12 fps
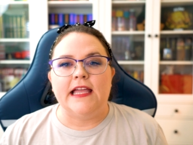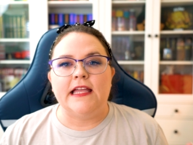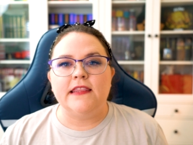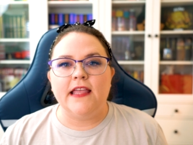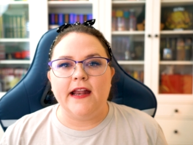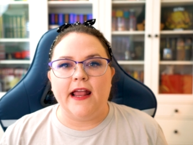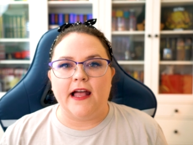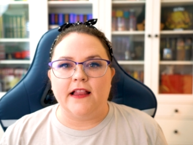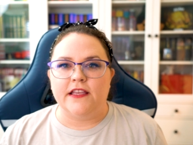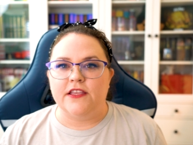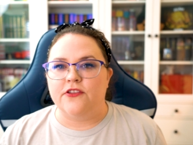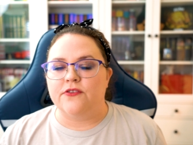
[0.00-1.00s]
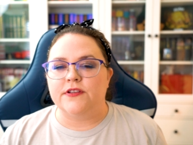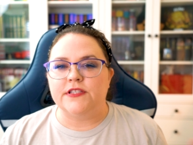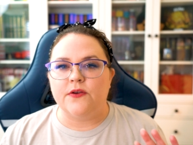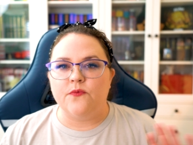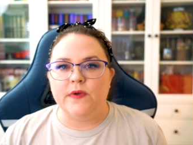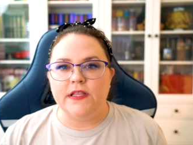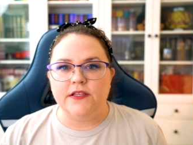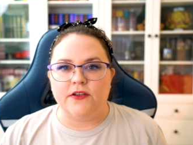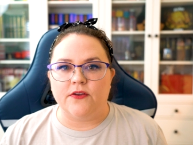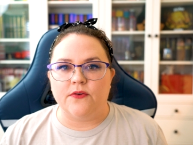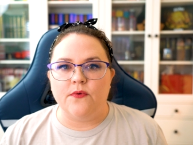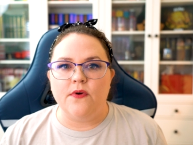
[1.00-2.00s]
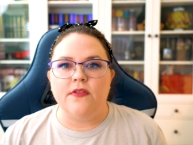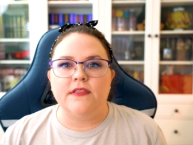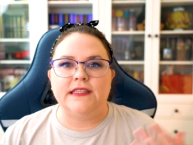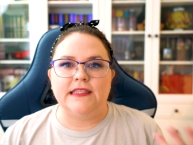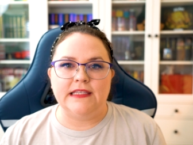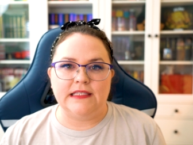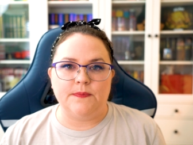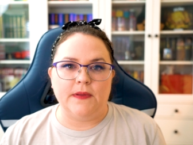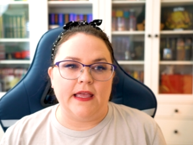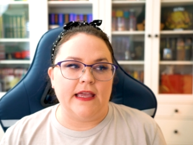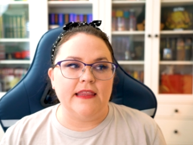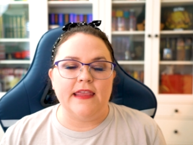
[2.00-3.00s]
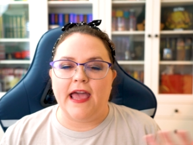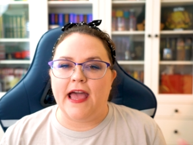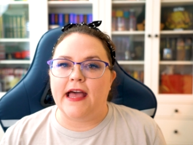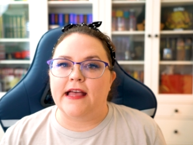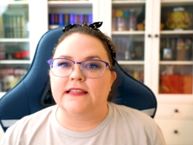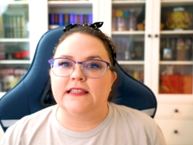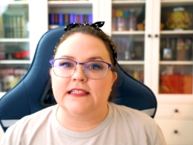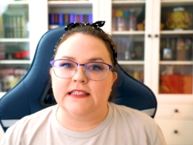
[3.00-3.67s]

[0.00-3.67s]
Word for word: In that alley, there is a window display that has a